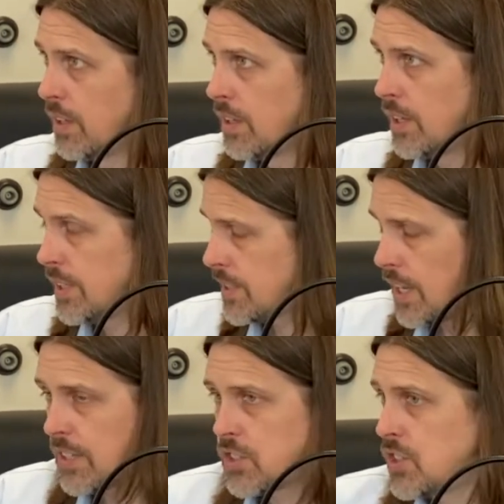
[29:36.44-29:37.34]

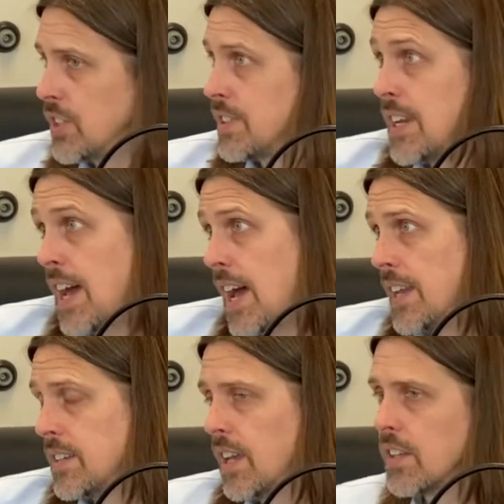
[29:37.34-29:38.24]
It's just
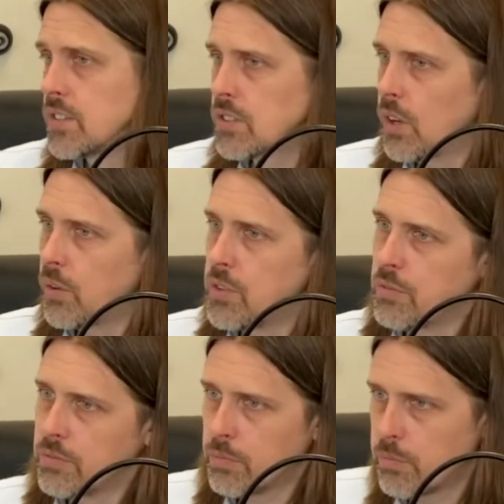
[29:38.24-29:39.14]
not. And so
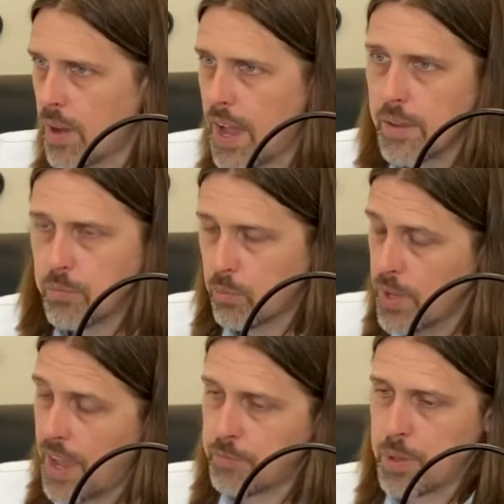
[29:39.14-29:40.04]
we
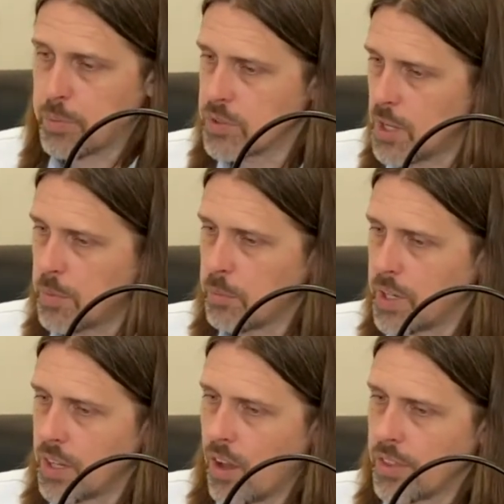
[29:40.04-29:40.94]
have people
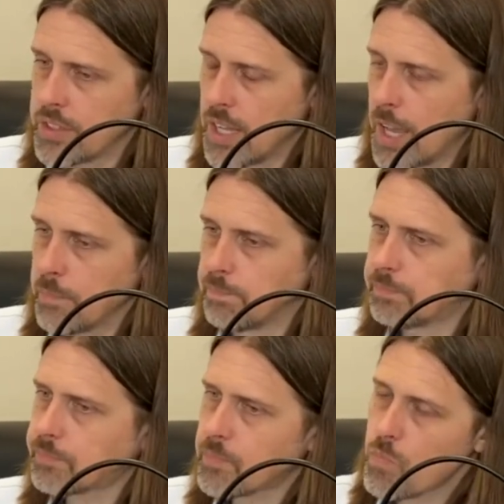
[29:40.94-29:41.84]
supplementing all the time,
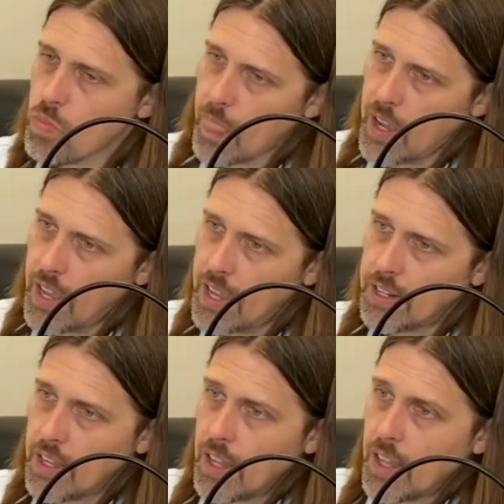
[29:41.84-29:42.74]

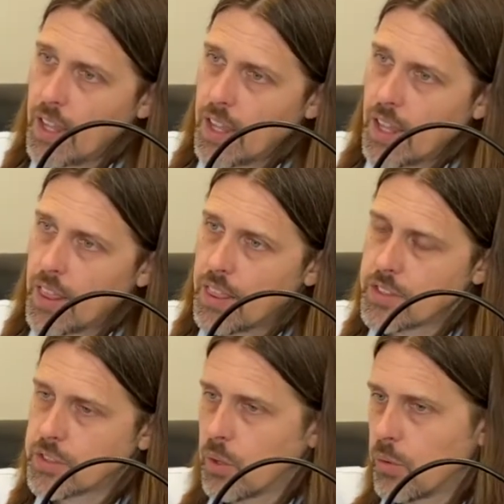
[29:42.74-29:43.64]
and
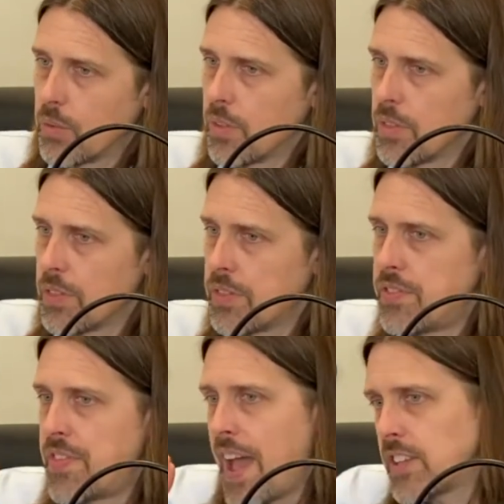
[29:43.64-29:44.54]
so
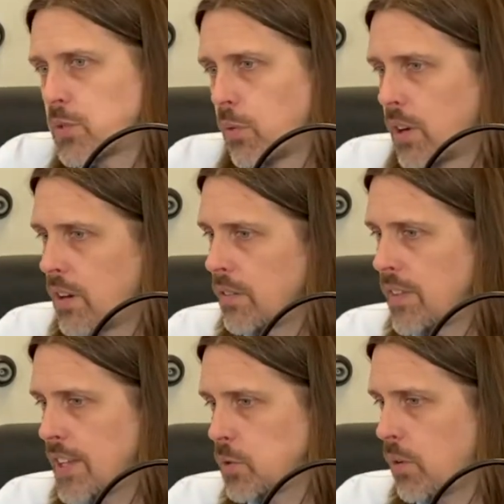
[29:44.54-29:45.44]
that's where
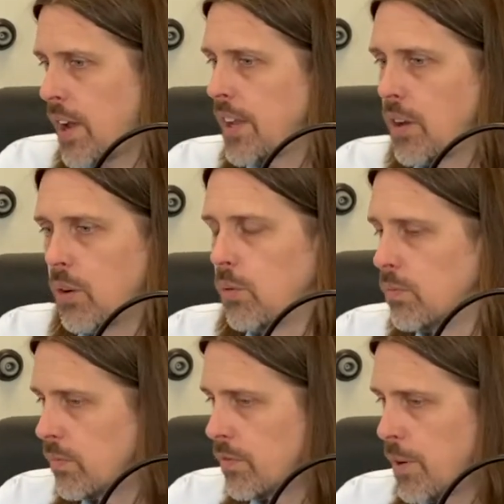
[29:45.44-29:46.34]
I go
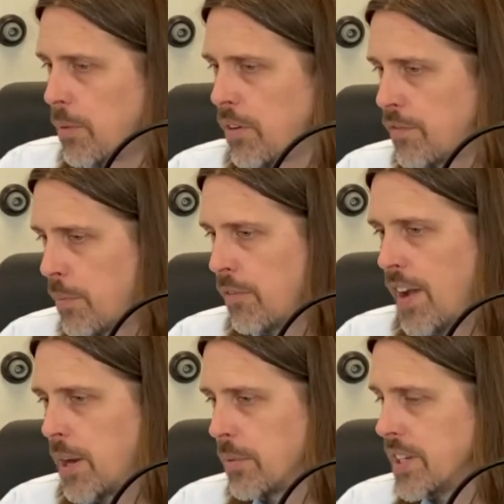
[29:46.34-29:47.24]
from a
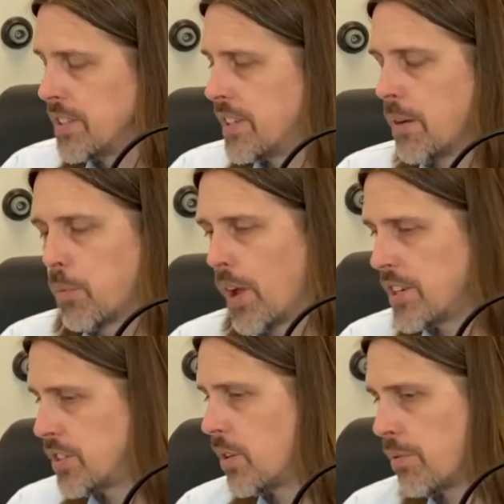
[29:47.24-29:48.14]
vitamin D standpoint. I
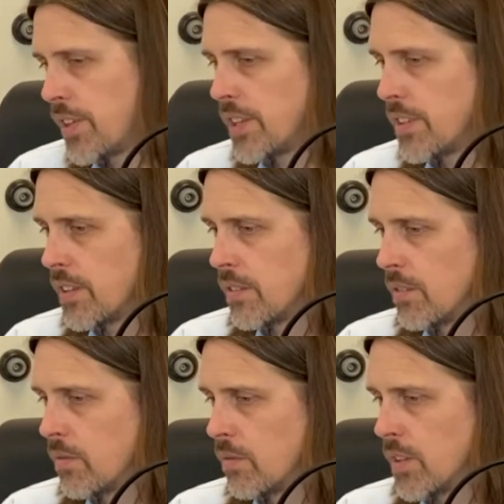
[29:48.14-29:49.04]
just don't think that
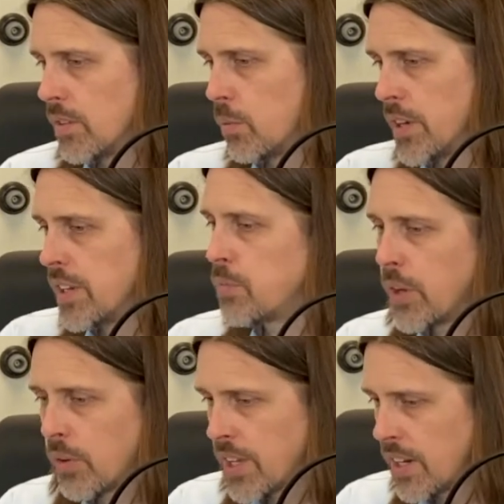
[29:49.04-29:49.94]
we
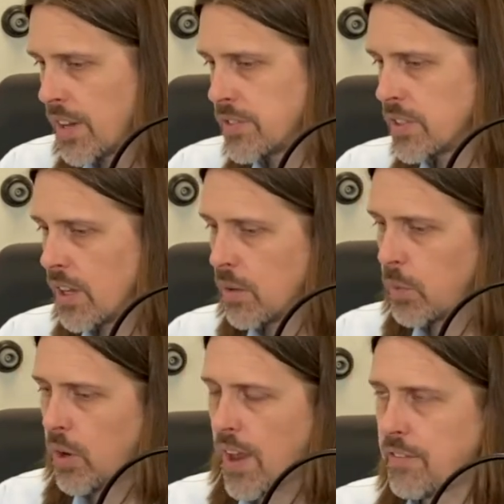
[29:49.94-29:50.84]
don't get enough sun,
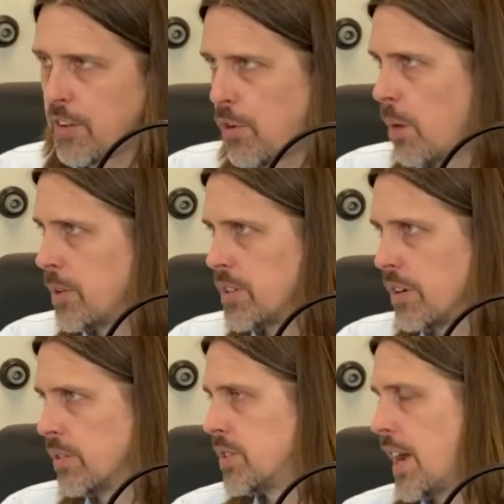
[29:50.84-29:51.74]
we don't have enough raw
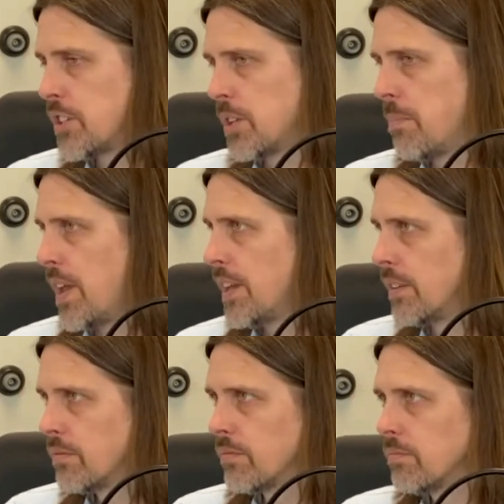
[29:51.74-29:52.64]
materials to actually make it,
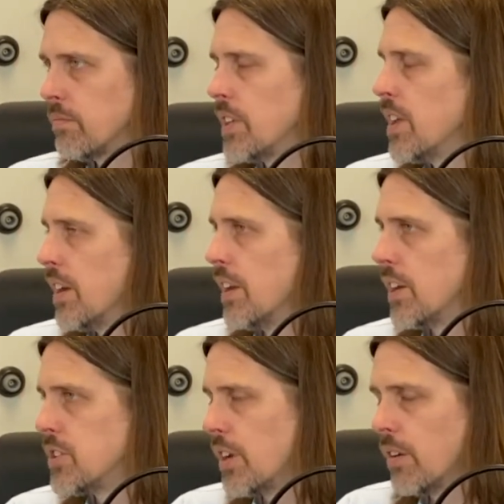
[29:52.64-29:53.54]
in a
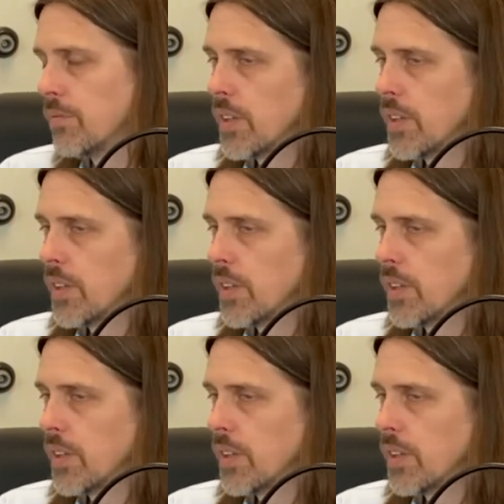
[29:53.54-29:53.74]
nutshell.